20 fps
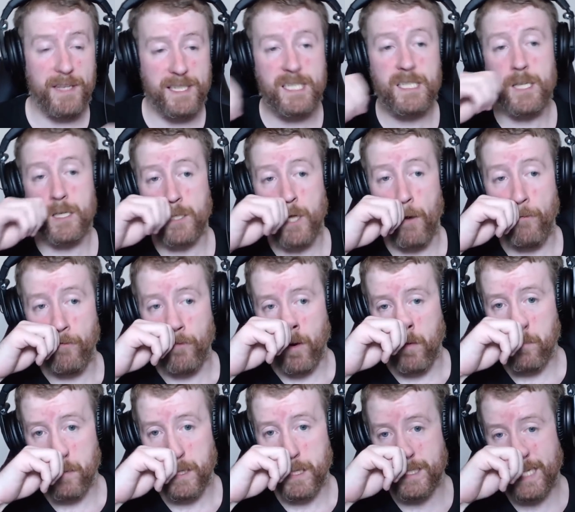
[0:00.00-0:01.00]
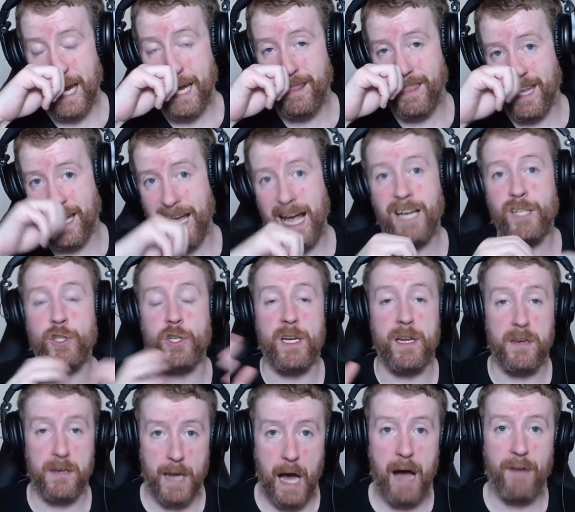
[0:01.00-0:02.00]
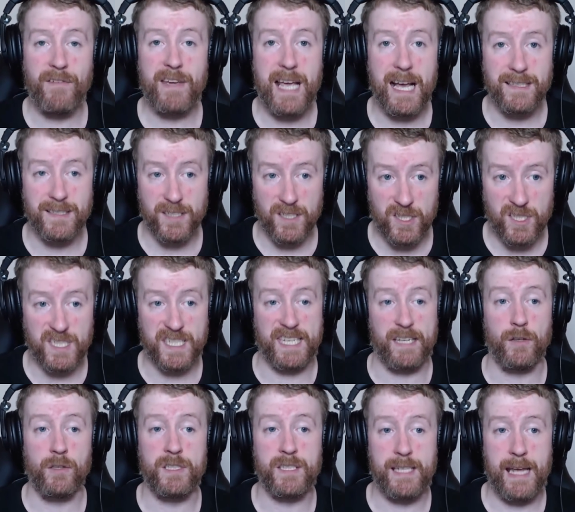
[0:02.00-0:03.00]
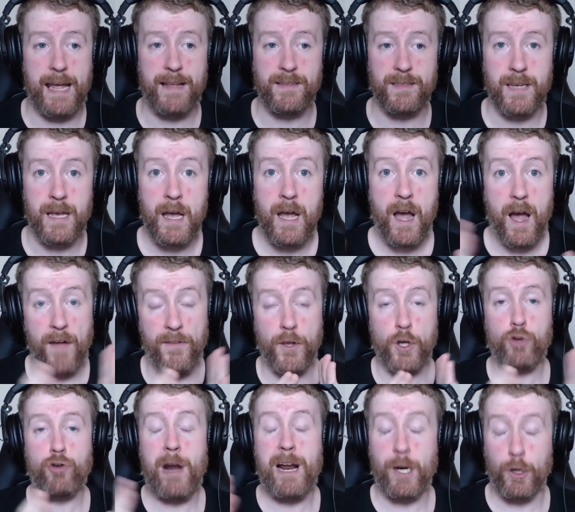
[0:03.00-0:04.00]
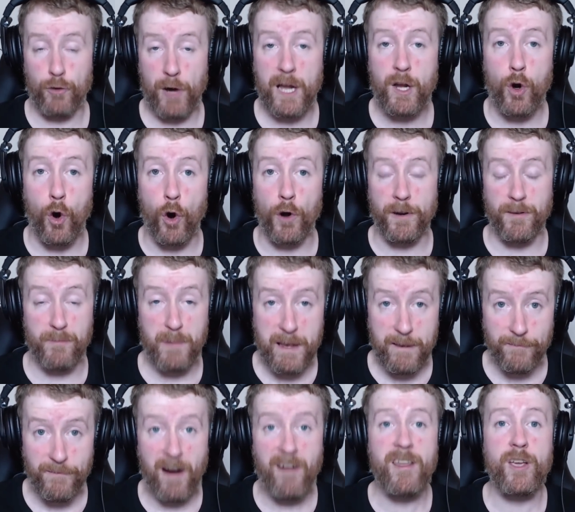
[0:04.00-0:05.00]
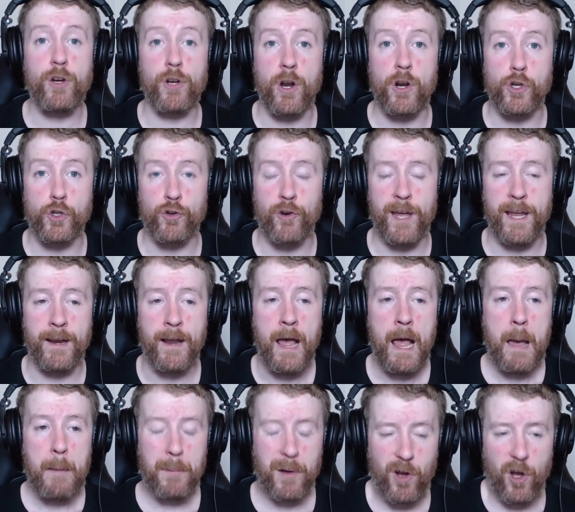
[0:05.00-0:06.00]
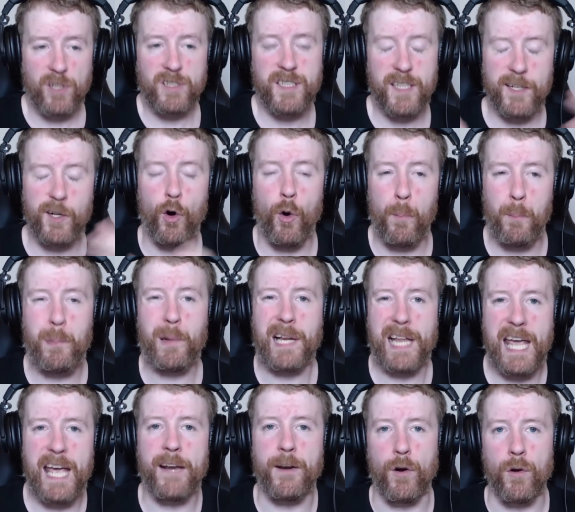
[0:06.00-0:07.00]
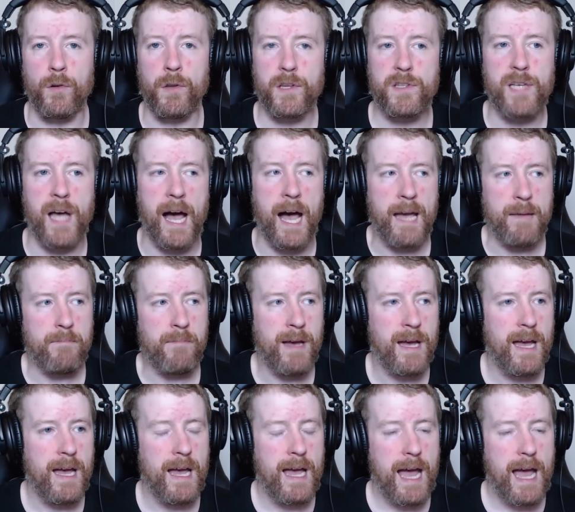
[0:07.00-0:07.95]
This is a tough one because I think actually Na'Vi has the skill set and the track record of being very good on Train because they don't play it all the time.